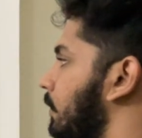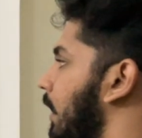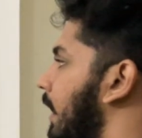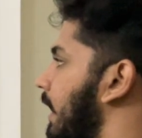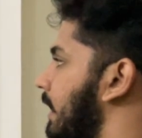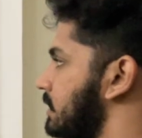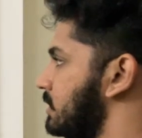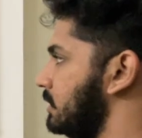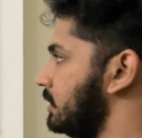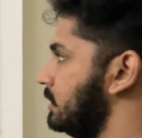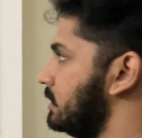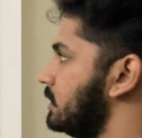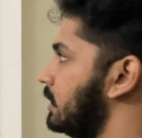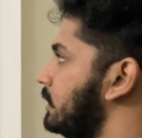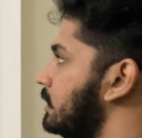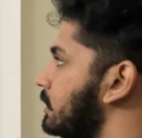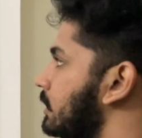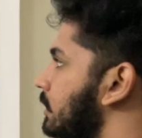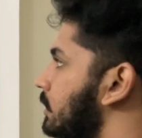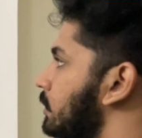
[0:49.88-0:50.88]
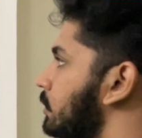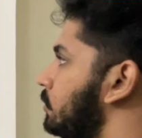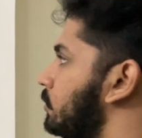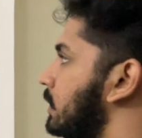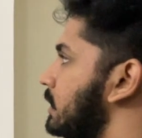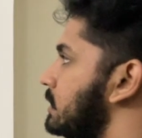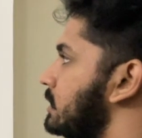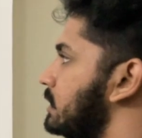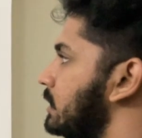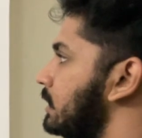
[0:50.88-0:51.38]
as a result, you
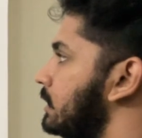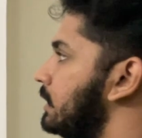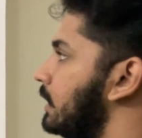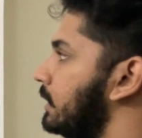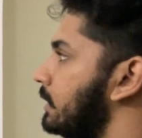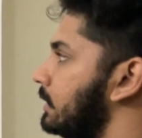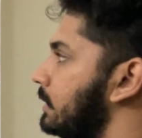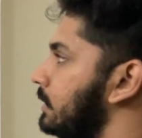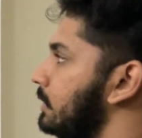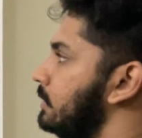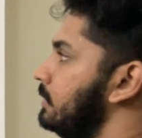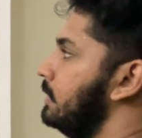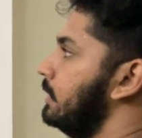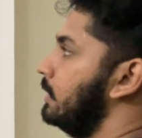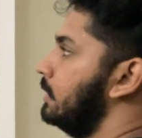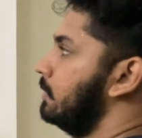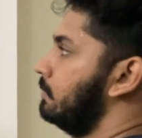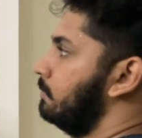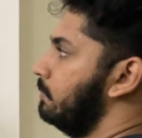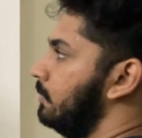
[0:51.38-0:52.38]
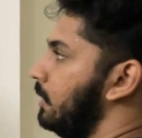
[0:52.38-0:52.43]
can see that they're